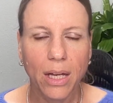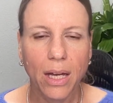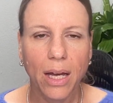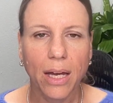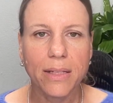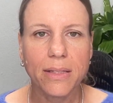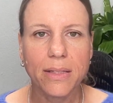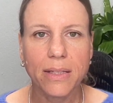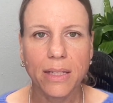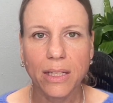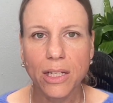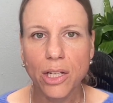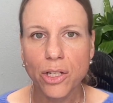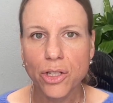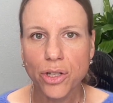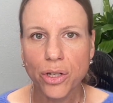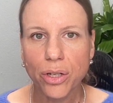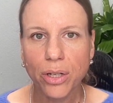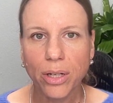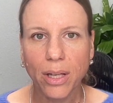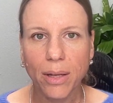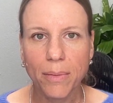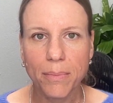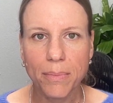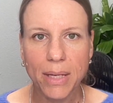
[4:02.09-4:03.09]
A
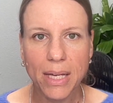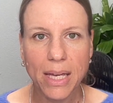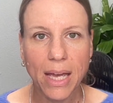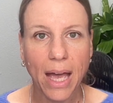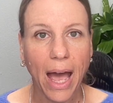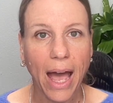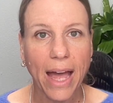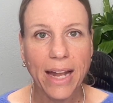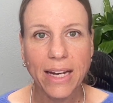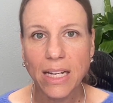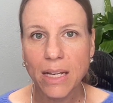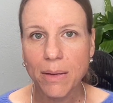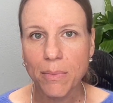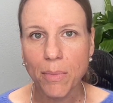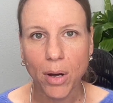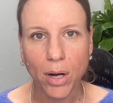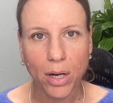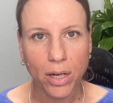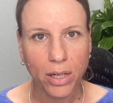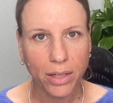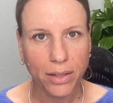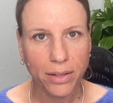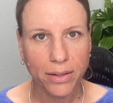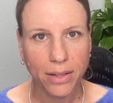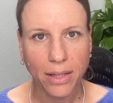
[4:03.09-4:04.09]
signature can be any
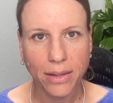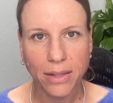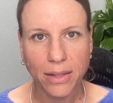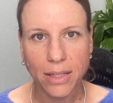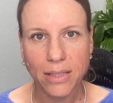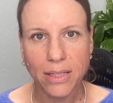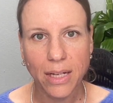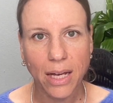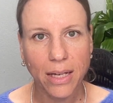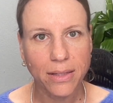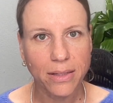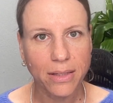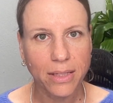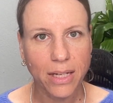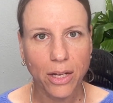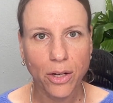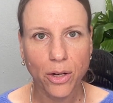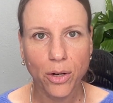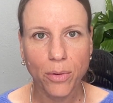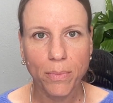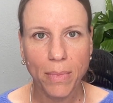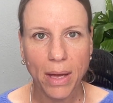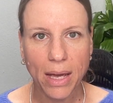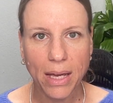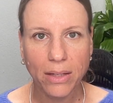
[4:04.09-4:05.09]
mark that the
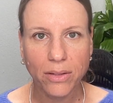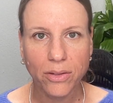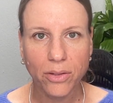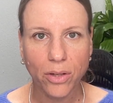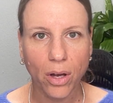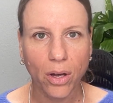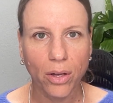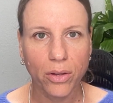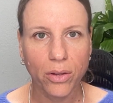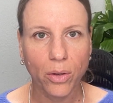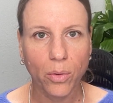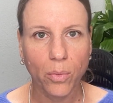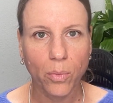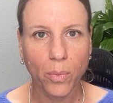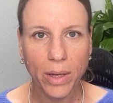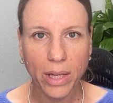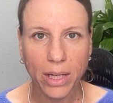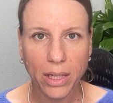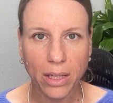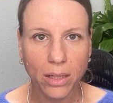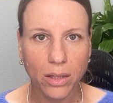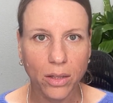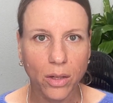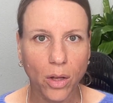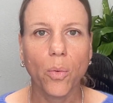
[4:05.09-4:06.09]
testator makes on the
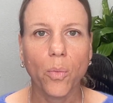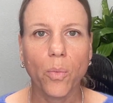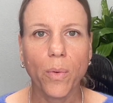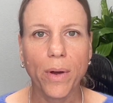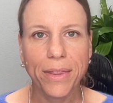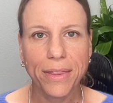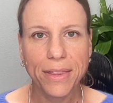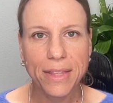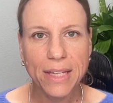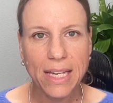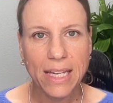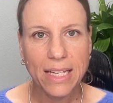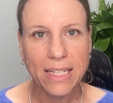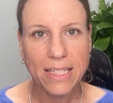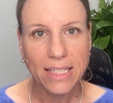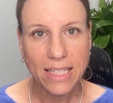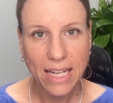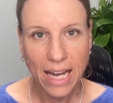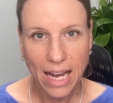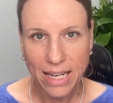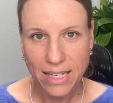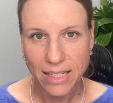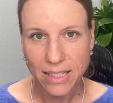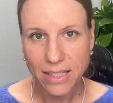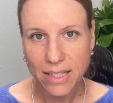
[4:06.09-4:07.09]
will with the
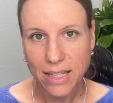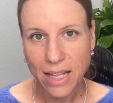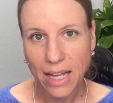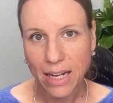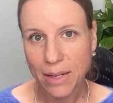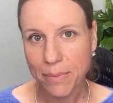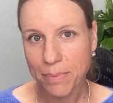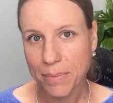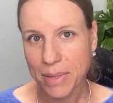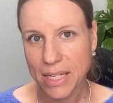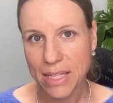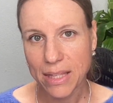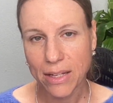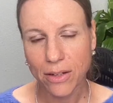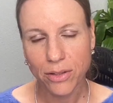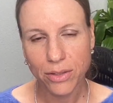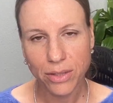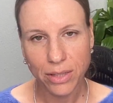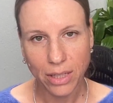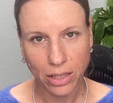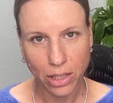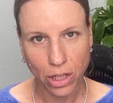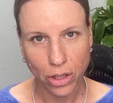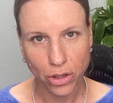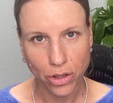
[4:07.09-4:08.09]
intent that it be their
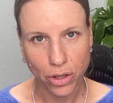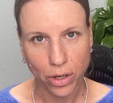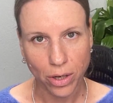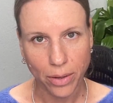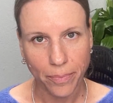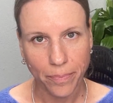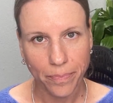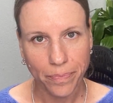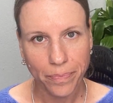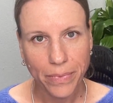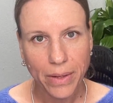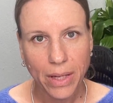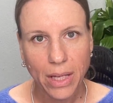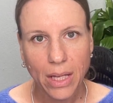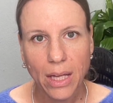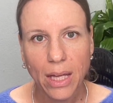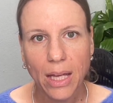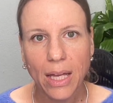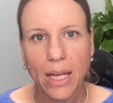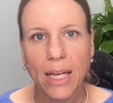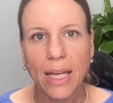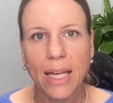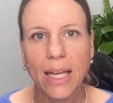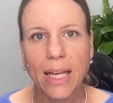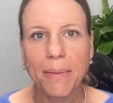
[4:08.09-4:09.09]
signature.
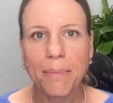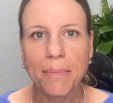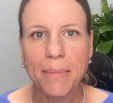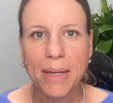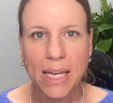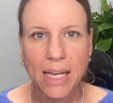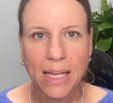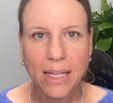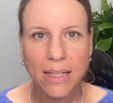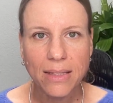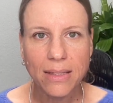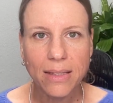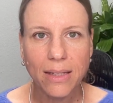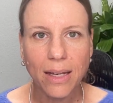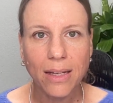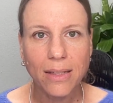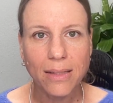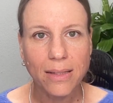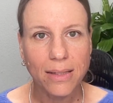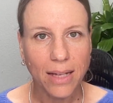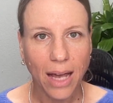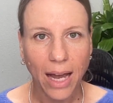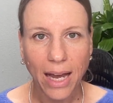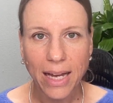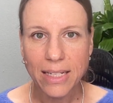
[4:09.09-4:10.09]
It means a
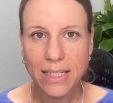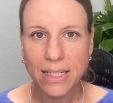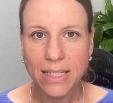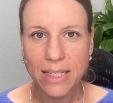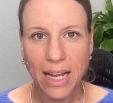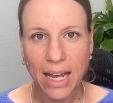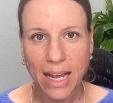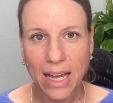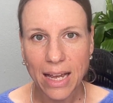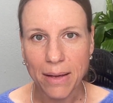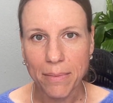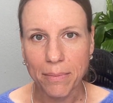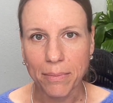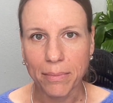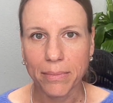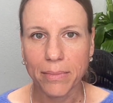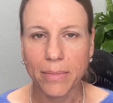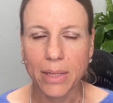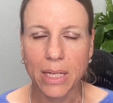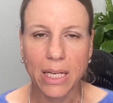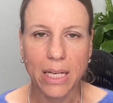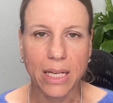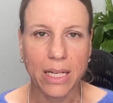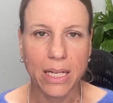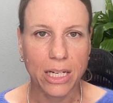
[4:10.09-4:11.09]
signed name,
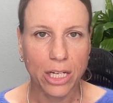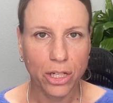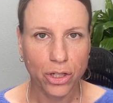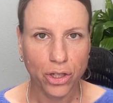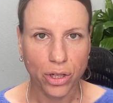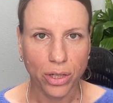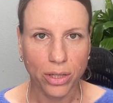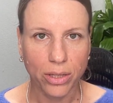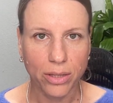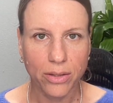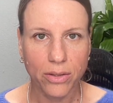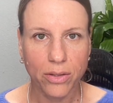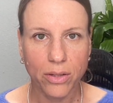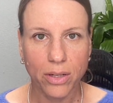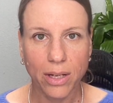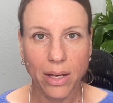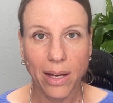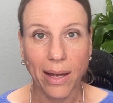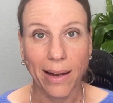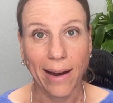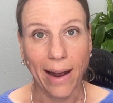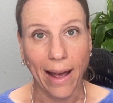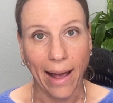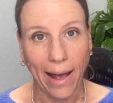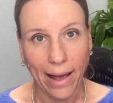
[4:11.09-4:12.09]
initials,
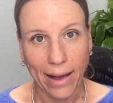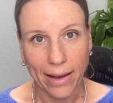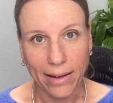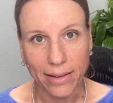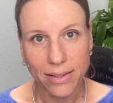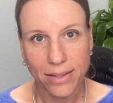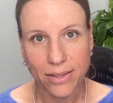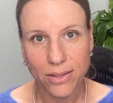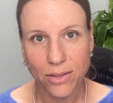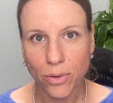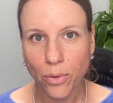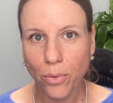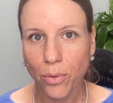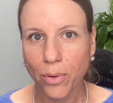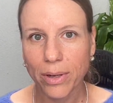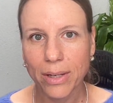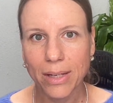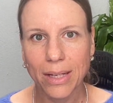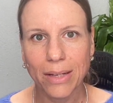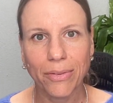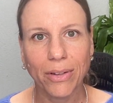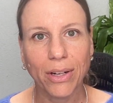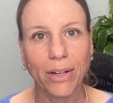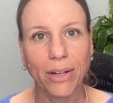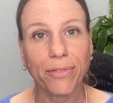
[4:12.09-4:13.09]
an X, or
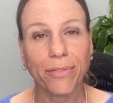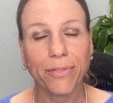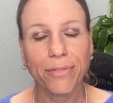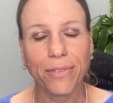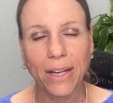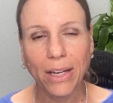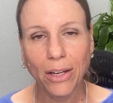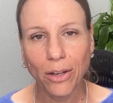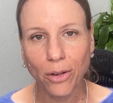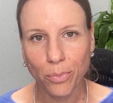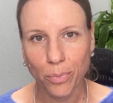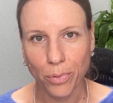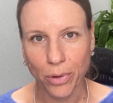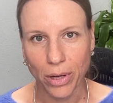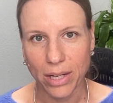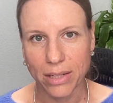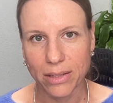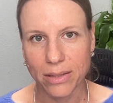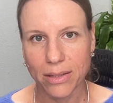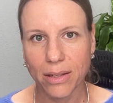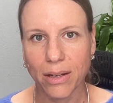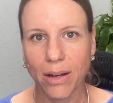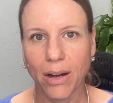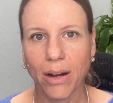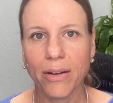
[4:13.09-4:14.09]
even a
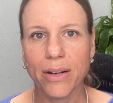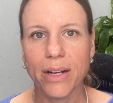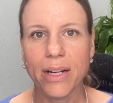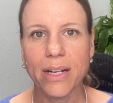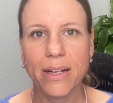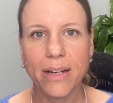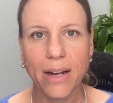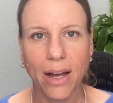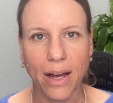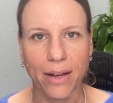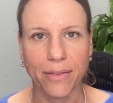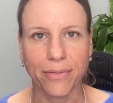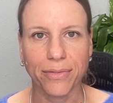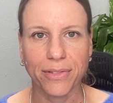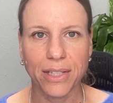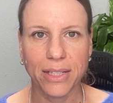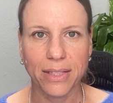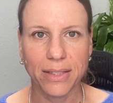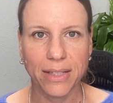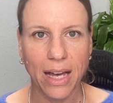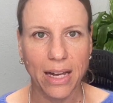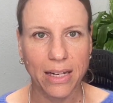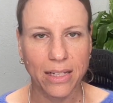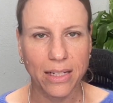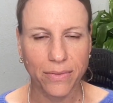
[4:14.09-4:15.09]
fingerprint are enough to
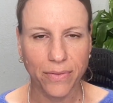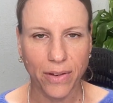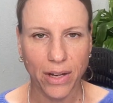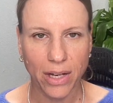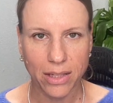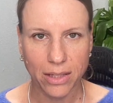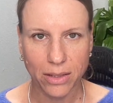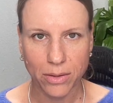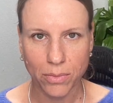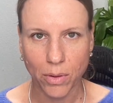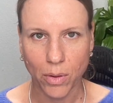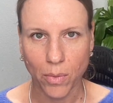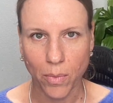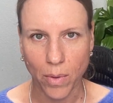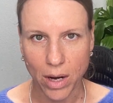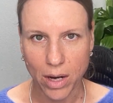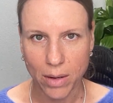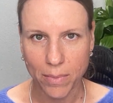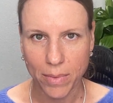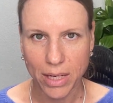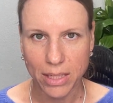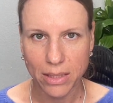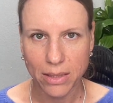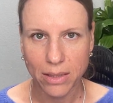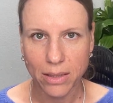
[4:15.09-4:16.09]
satisfy this
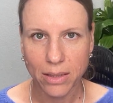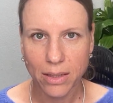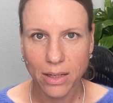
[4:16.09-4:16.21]
requirement.